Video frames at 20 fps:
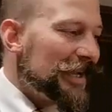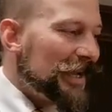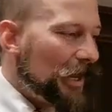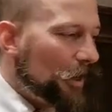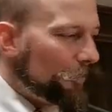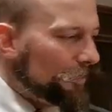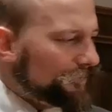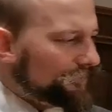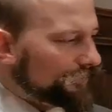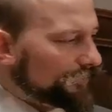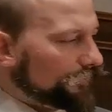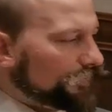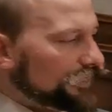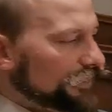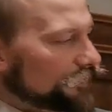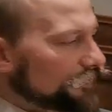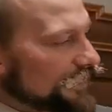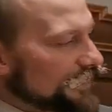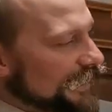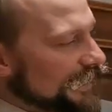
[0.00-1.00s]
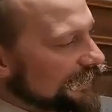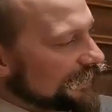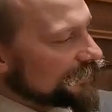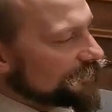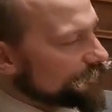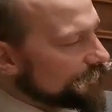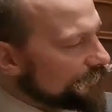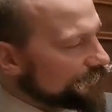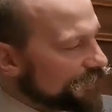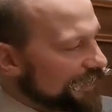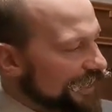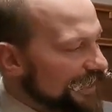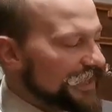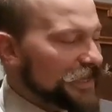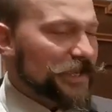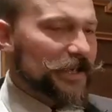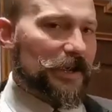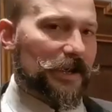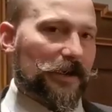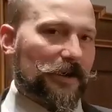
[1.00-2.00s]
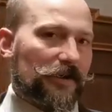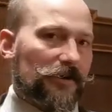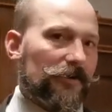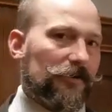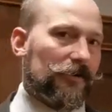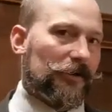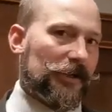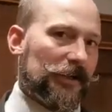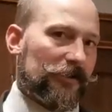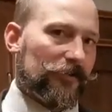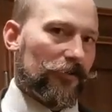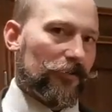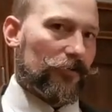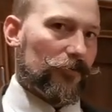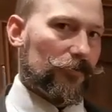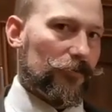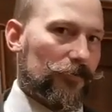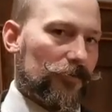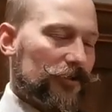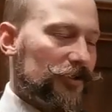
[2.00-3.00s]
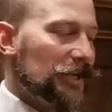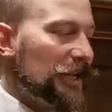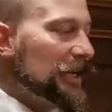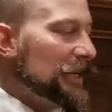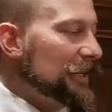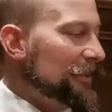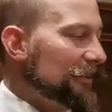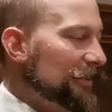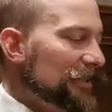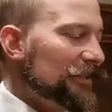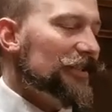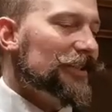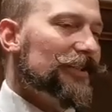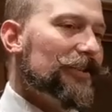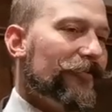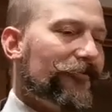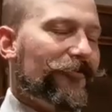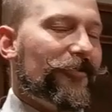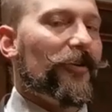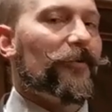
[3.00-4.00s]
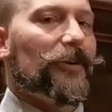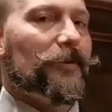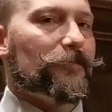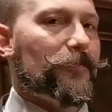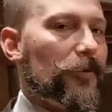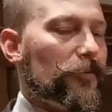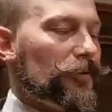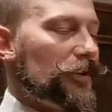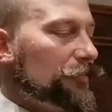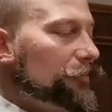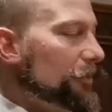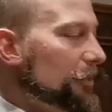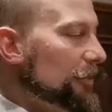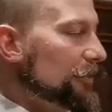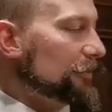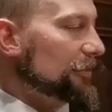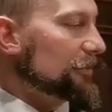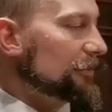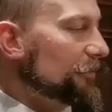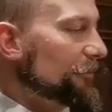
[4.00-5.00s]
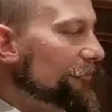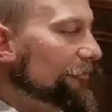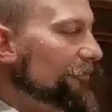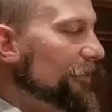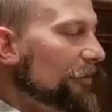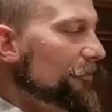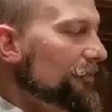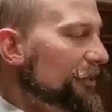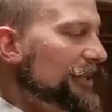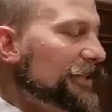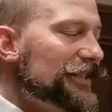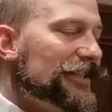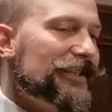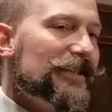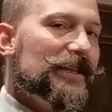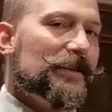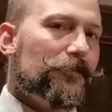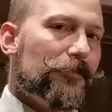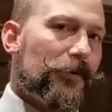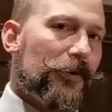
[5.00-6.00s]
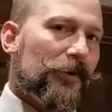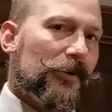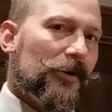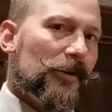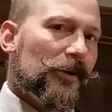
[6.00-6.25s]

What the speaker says: However, when you attack it around here in the horse, this is a very bony part. There's a very deep